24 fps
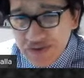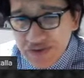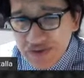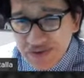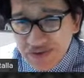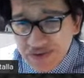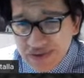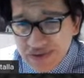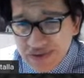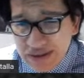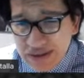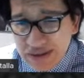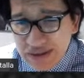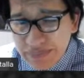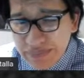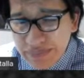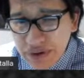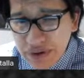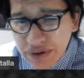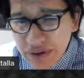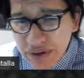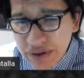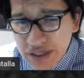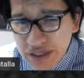TOEFL uh,
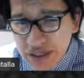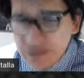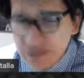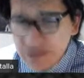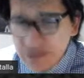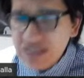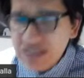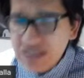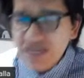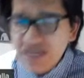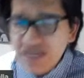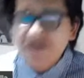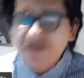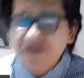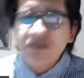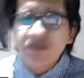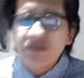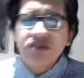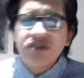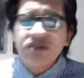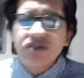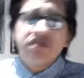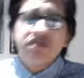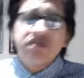program. It's something
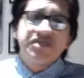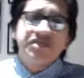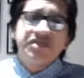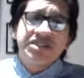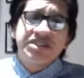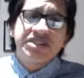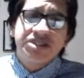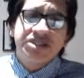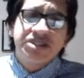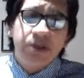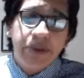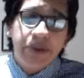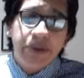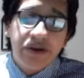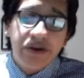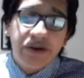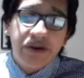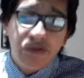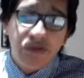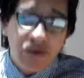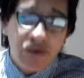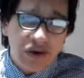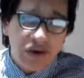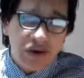very official,
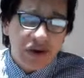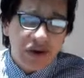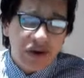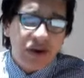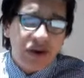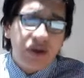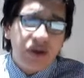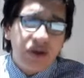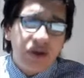very very,